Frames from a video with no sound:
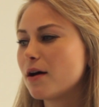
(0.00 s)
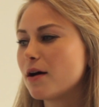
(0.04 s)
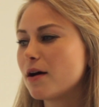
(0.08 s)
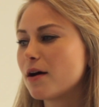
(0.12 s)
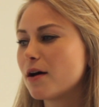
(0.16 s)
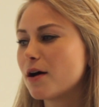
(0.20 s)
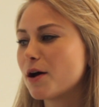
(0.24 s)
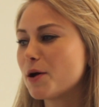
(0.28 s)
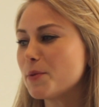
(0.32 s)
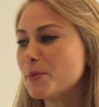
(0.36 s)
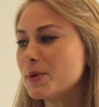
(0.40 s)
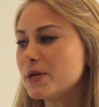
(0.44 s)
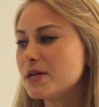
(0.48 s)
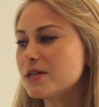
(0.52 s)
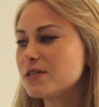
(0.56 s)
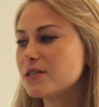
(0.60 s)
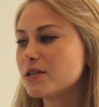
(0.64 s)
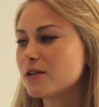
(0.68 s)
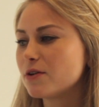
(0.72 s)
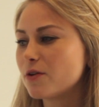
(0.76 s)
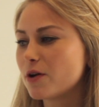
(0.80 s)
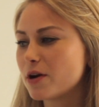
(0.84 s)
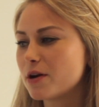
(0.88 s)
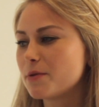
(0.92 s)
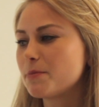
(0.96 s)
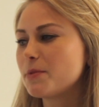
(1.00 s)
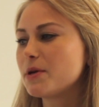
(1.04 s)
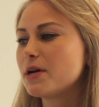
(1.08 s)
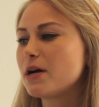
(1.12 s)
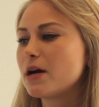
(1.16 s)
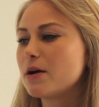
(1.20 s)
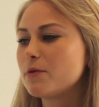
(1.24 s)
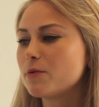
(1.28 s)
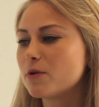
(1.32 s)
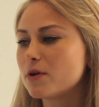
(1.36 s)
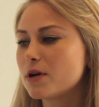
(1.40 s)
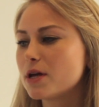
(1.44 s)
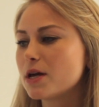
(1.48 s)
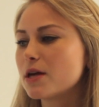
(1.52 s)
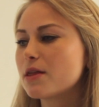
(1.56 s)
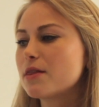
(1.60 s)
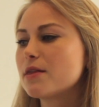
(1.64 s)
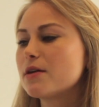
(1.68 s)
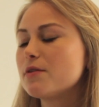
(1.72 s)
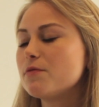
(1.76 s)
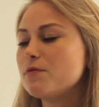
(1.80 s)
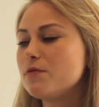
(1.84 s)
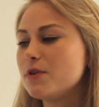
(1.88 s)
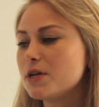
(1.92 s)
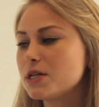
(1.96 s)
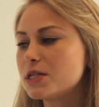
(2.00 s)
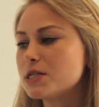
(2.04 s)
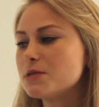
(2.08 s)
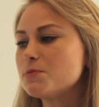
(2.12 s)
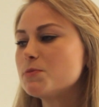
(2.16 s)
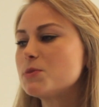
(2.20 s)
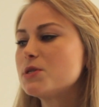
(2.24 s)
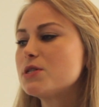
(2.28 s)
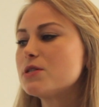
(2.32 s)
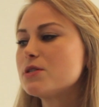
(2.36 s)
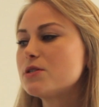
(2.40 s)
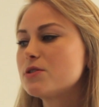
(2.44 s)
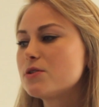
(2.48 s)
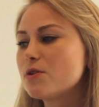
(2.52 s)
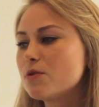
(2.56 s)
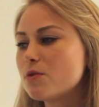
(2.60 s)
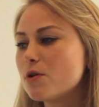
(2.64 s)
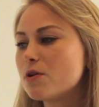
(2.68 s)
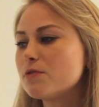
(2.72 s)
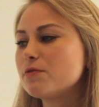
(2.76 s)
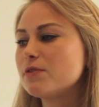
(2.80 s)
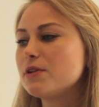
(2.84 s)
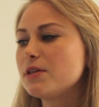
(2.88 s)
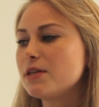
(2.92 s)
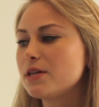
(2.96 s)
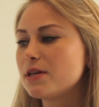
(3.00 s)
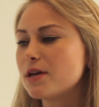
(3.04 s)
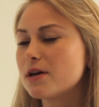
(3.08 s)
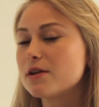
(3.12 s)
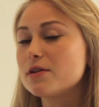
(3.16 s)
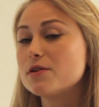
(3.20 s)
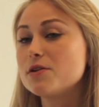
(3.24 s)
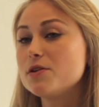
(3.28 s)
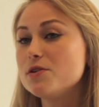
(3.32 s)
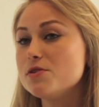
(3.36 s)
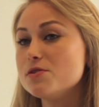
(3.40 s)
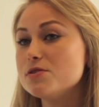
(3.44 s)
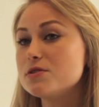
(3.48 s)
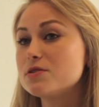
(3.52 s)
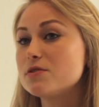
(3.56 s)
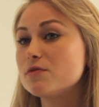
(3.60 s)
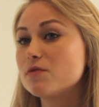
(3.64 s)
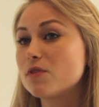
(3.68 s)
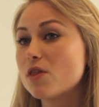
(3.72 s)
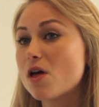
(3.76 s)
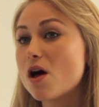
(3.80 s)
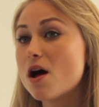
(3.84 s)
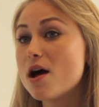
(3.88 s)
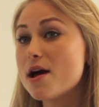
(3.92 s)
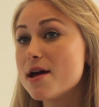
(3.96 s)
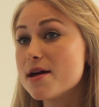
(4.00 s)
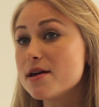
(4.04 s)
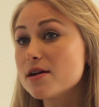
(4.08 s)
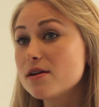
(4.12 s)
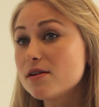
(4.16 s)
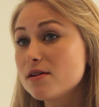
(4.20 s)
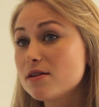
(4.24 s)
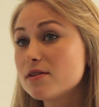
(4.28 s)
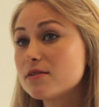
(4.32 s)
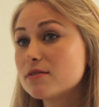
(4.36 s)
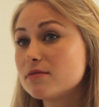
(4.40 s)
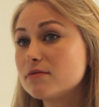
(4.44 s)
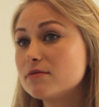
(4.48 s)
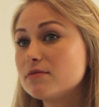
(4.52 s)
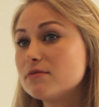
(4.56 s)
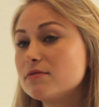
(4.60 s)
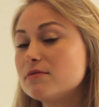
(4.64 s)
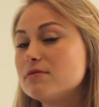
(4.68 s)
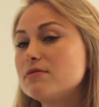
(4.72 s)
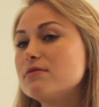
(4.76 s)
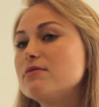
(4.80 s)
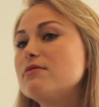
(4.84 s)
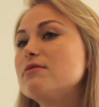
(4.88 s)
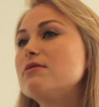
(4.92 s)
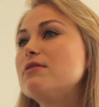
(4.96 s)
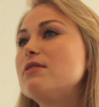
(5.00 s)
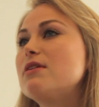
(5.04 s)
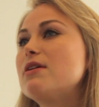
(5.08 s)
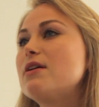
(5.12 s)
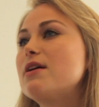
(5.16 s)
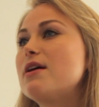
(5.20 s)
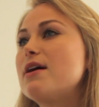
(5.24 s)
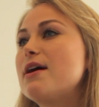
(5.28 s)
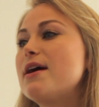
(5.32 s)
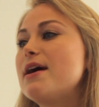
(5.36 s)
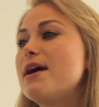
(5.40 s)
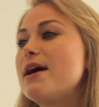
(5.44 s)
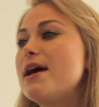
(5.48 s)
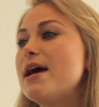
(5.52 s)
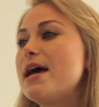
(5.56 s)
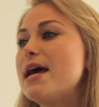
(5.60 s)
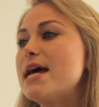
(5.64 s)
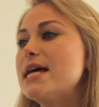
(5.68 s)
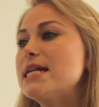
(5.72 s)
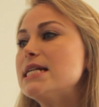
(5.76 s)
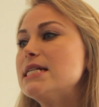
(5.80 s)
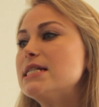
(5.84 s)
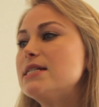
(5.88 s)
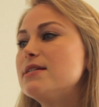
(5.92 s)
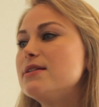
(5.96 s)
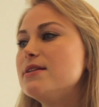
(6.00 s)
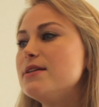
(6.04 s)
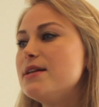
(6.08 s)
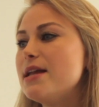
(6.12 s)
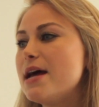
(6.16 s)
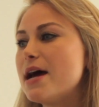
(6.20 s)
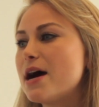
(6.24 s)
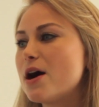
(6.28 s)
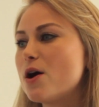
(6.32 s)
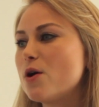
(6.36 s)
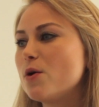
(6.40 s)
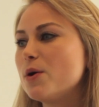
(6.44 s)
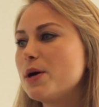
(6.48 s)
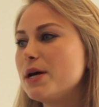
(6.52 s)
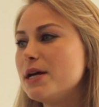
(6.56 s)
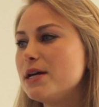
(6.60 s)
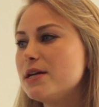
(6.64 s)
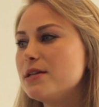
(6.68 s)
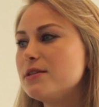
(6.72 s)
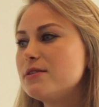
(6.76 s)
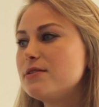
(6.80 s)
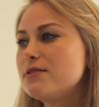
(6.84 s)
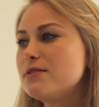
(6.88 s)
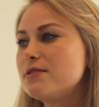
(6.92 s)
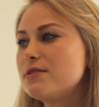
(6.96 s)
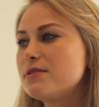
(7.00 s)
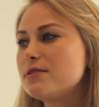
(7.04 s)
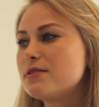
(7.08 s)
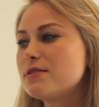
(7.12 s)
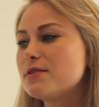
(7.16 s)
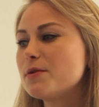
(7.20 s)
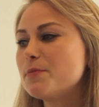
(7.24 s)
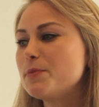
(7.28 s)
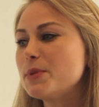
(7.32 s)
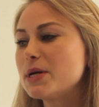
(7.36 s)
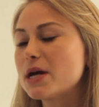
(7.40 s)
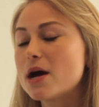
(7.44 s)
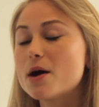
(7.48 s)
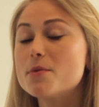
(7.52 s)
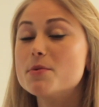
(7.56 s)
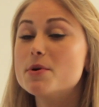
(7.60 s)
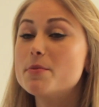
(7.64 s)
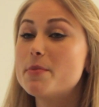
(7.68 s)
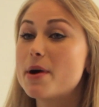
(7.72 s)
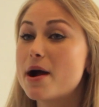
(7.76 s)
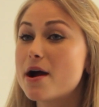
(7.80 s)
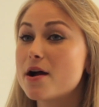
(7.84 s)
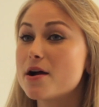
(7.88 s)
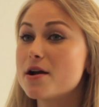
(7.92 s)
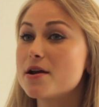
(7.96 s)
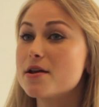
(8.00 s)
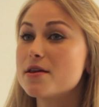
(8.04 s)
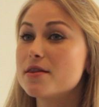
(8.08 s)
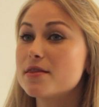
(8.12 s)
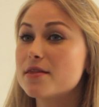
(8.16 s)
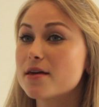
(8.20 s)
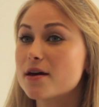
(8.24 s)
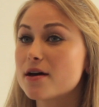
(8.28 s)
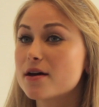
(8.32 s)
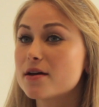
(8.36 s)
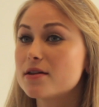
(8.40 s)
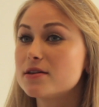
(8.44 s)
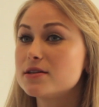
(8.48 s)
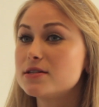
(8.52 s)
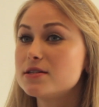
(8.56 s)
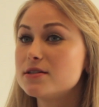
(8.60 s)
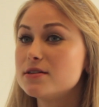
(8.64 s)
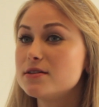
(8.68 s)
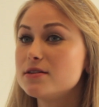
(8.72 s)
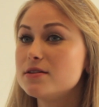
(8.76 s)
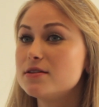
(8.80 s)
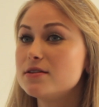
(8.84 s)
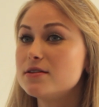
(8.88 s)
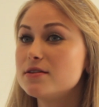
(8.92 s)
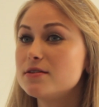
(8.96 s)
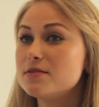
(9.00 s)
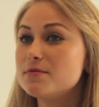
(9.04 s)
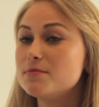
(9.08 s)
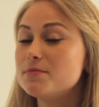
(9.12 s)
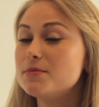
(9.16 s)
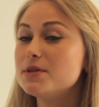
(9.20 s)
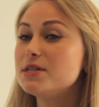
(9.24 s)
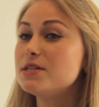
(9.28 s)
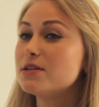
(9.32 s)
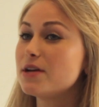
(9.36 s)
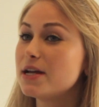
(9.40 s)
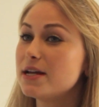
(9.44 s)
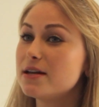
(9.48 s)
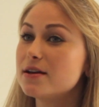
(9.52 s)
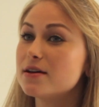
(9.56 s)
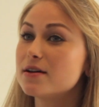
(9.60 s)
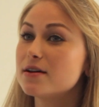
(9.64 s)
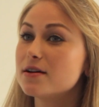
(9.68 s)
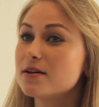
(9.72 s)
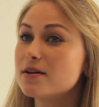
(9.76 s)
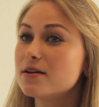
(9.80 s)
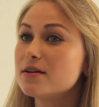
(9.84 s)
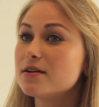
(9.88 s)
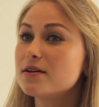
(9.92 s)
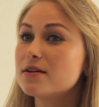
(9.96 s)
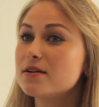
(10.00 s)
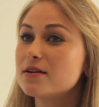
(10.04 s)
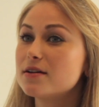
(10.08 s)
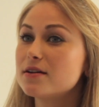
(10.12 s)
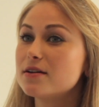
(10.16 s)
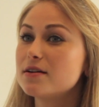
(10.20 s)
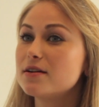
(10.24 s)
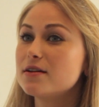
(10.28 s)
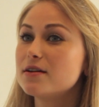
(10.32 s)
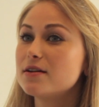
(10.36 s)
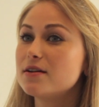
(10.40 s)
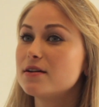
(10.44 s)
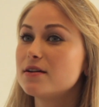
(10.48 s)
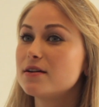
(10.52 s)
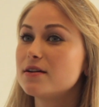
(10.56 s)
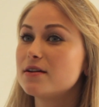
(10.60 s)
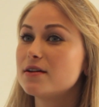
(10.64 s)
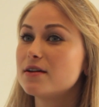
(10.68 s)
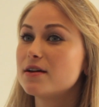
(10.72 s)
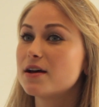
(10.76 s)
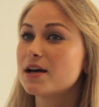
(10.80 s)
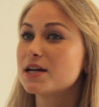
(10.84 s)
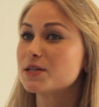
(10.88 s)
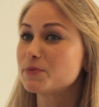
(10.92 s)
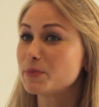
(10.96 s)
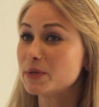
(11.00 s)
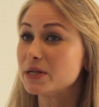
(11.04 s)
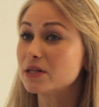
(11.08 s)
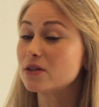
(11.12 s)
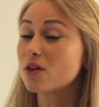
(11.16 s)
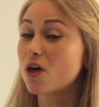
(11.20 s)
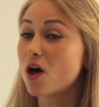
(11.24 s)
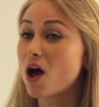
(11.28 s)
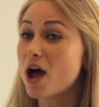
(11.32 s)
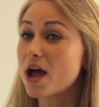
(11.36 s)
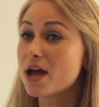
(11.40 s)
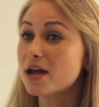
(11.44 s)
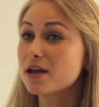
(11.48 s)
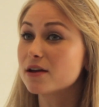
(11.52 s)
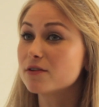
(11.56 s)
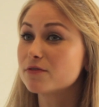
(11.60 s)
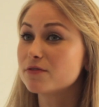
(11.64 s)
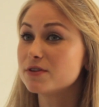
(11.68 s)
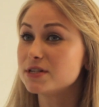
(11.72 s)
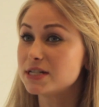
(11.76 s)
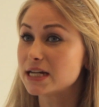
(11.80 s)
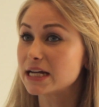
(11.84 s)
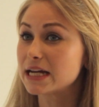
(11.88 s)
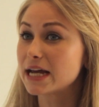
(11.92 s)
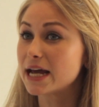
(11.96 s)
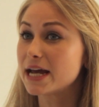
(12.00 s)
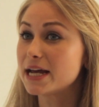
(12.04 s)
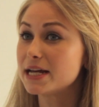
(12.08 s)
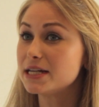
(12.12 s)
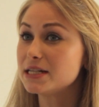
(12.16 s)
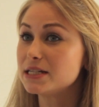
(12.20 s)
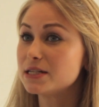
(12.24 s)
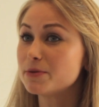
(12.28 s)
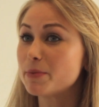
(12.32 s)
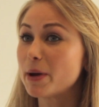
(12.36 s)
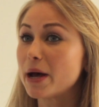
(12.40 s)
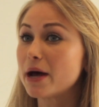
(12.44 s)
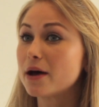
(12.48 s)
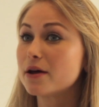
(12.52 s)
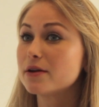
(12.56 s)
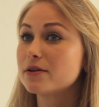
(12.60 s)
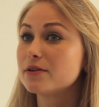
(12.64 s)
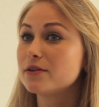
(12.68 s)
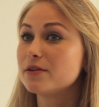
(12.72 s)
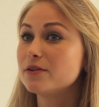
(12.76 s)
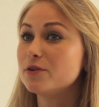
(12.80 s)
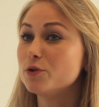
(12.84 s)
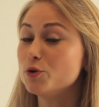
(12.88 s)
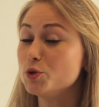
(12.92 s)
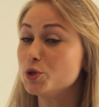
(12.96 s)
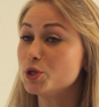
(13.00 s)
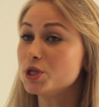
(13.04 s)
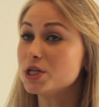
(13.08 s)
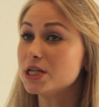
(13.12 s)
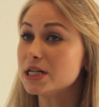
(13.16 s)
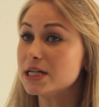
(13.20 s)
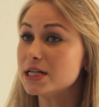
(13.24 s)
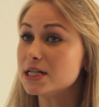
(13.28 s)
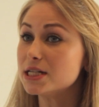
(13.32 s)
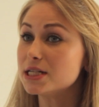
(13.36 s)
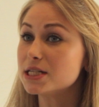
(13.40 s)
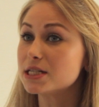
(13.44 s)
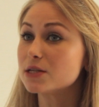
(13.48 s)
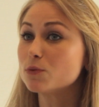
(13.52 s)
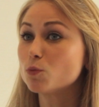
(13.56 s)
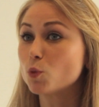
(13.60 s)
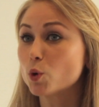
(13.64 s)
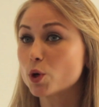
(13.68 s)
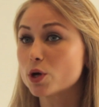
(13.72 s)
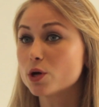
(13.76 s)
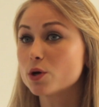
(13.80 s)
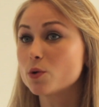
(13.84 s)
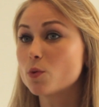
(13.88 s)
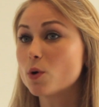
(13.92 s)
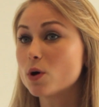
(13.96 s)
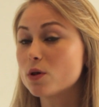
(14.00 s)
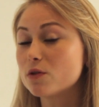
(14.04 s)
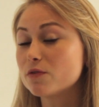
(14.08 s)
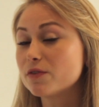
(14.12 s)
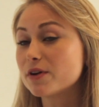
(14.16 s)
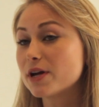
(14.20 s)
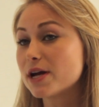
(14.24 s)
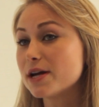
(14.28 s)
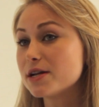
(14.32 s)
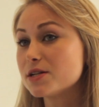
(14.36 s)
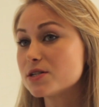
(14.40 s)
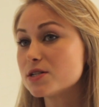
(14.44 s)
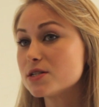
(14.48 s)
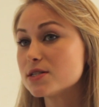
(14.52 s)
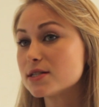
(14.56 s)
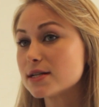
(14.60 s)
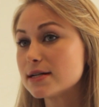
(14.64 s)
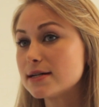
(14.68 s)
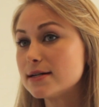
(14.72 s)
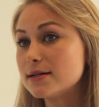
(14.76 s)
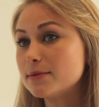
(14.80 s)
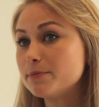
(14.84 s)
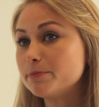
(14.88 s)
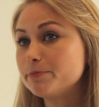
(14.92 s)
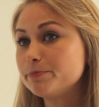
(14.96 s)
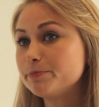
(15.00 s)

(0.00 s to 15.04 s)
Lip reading: I mean, it's incredibly ironic that victims so often get accused of lying, and now it's become apparent that Bettina has been lying for decades about who she is and what her qualifications are.